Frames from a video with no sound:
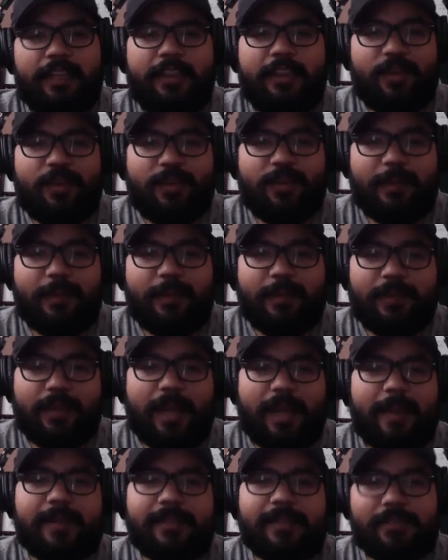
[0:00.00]
they were a couple in the
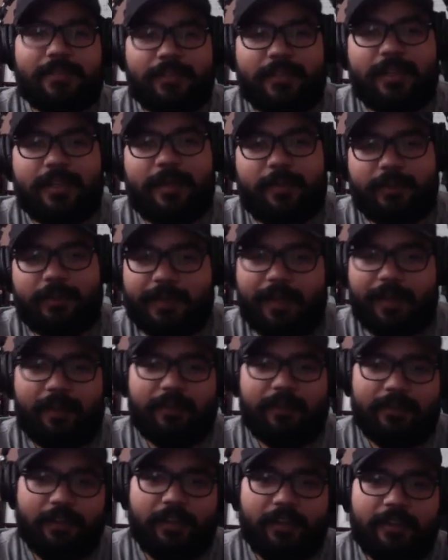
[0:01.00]
comics, so they're a couple
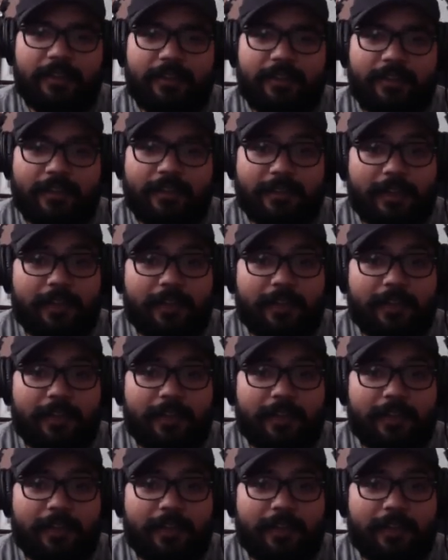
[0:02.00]
now. Good? Is that